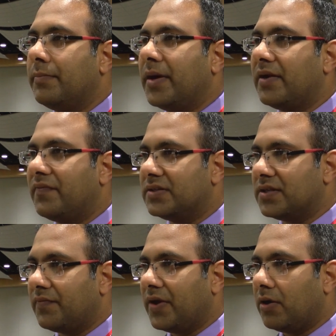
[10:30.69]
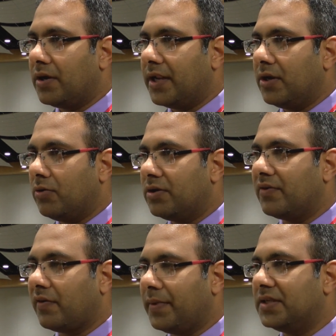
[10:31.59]
the benefits that we already
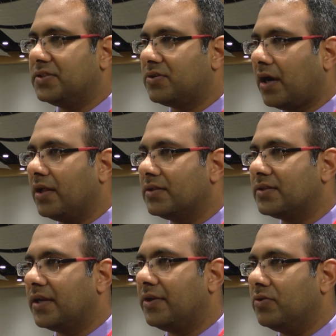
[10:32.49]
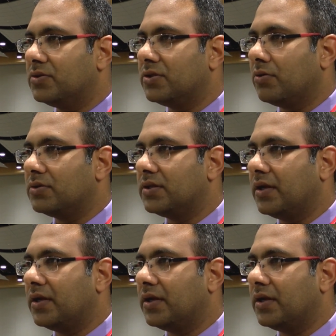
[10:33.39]
noted from each trials and use those,